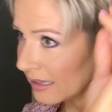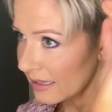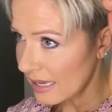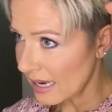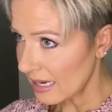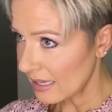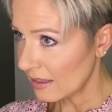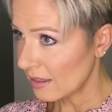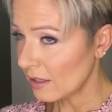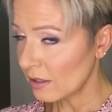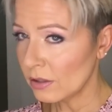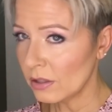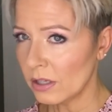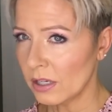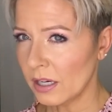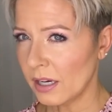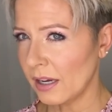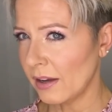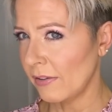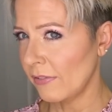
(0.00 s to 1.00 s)
like the
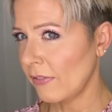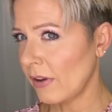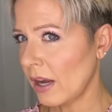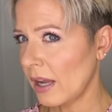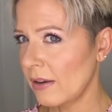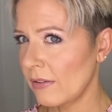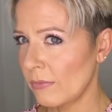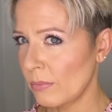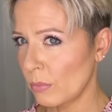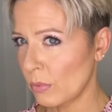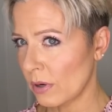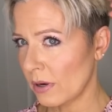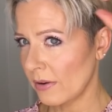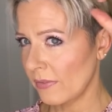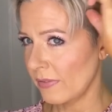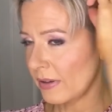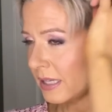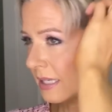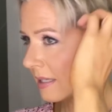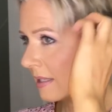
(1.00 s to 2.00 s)
look of kind of more of
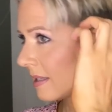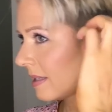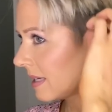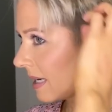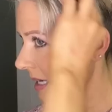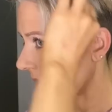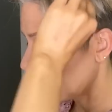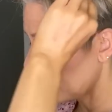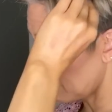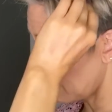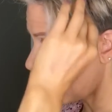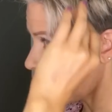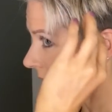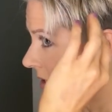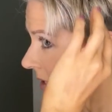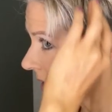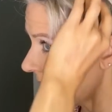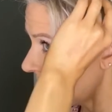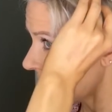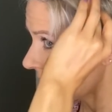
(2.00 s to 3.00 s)
a distinct
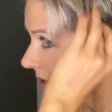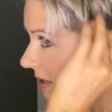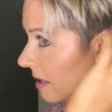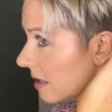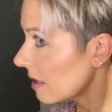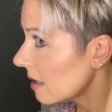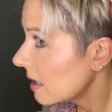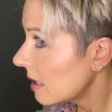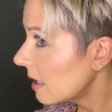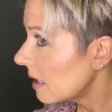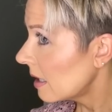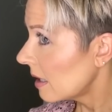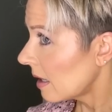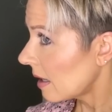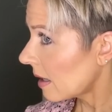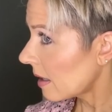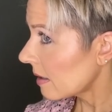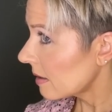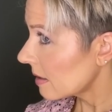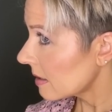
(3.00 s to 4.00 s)
part here
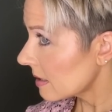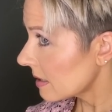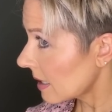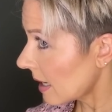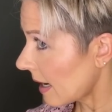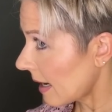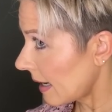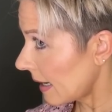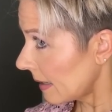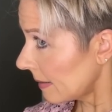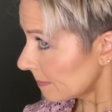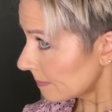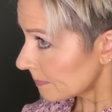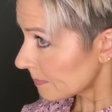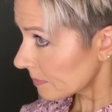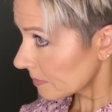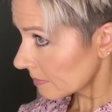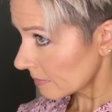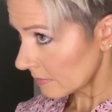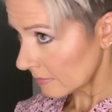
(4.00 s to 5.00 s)
on the side.
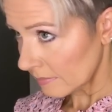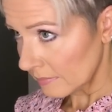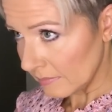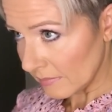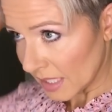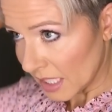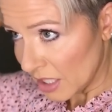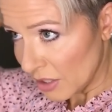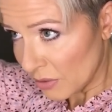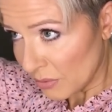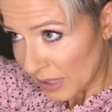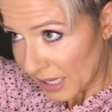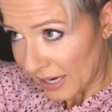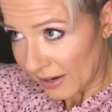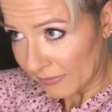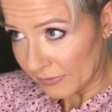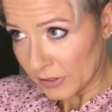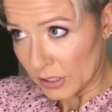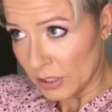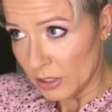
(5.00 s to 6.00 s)
You don't
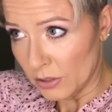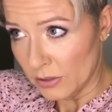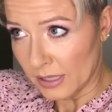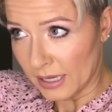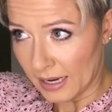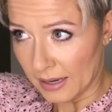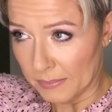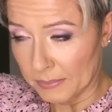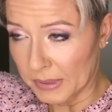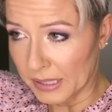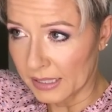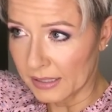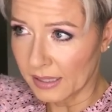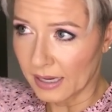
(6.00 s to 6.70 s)
have to do that, but